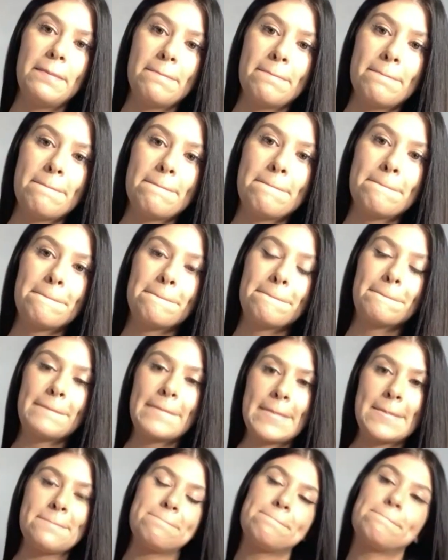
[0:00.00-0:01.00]
believes in
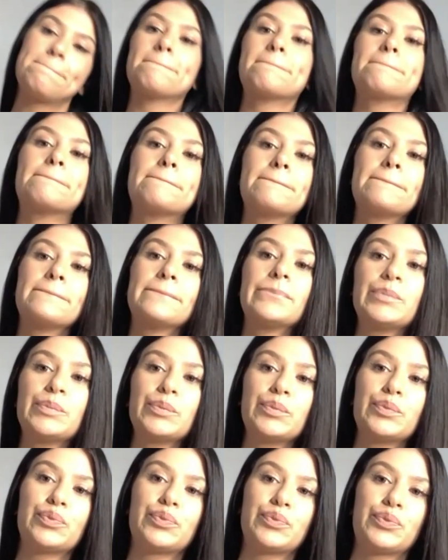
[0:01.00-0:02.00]
herself and
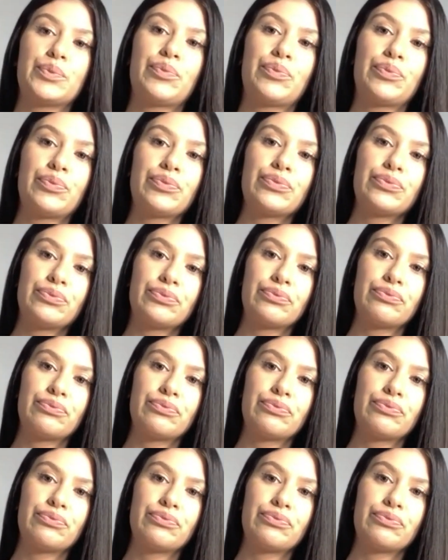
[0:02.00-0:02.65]
that's comfortable with